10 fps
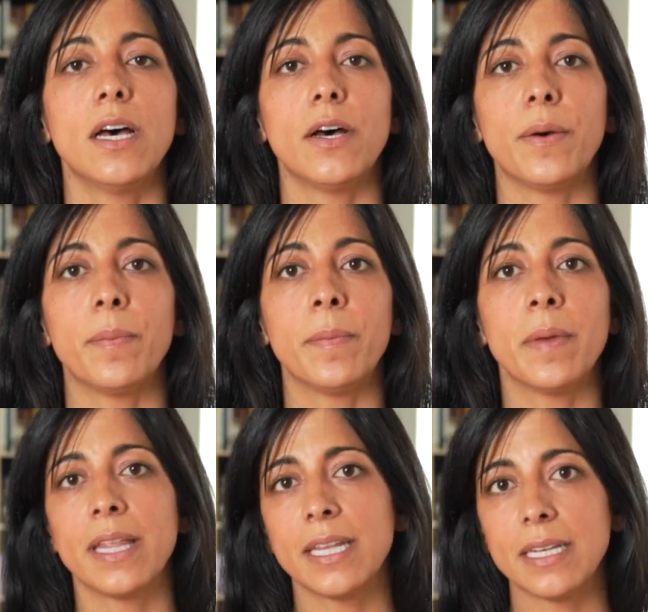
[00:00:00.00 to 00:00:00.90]

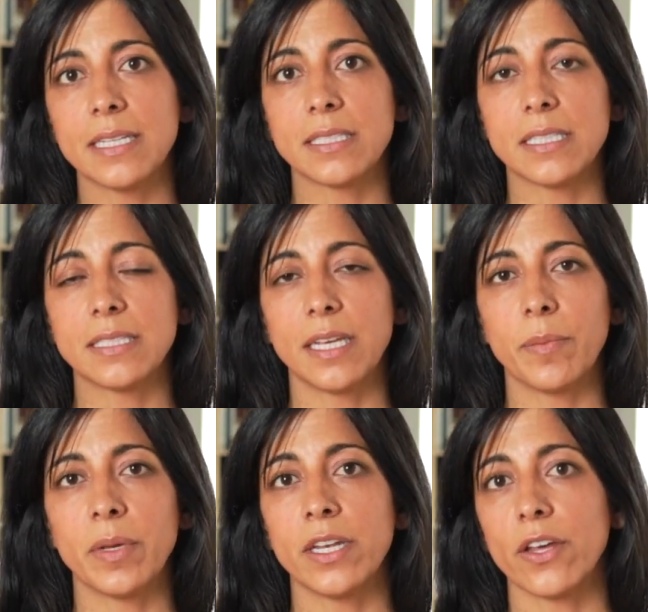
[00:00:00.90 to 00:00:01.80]
Um, and it is the
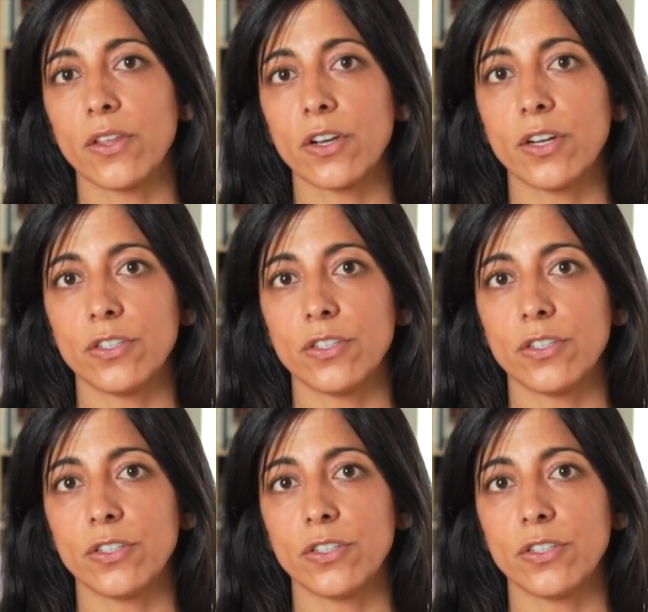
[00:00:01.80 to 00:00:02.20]
same in other